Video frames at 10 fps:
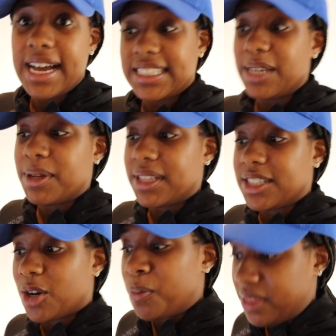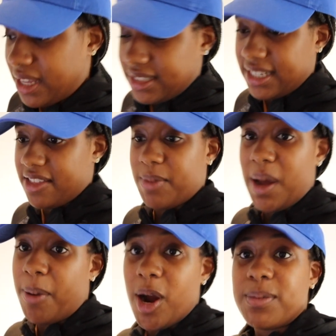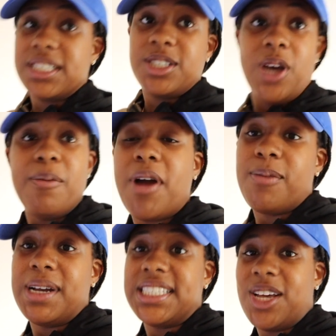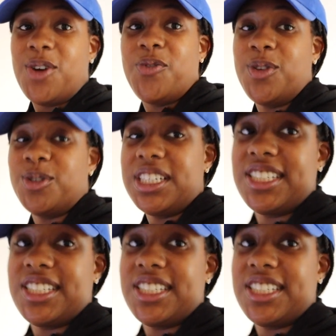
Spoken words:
I typically don't put things together in my apartment, so I'm proud of myself. Usually